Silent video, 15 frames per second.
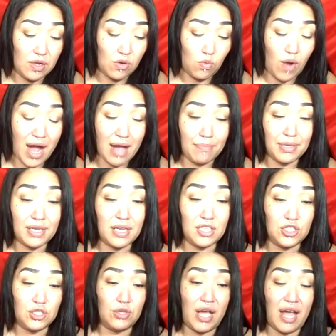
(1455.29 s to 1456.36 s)
Why?
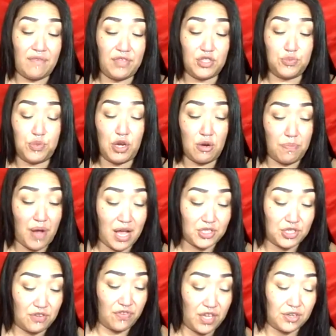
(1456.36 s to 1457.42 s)
Because you have this pure
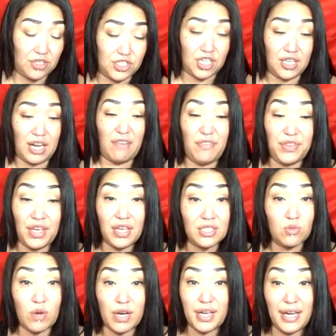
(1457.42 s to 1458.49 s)
positive energy and everything is
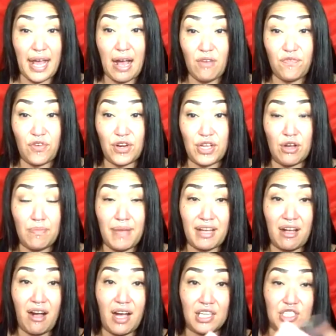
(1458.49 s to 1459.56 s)
working out for you. Oh my
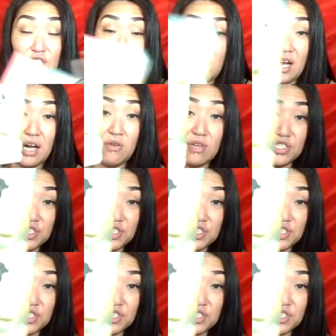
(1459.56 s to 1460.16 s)
gosh, I want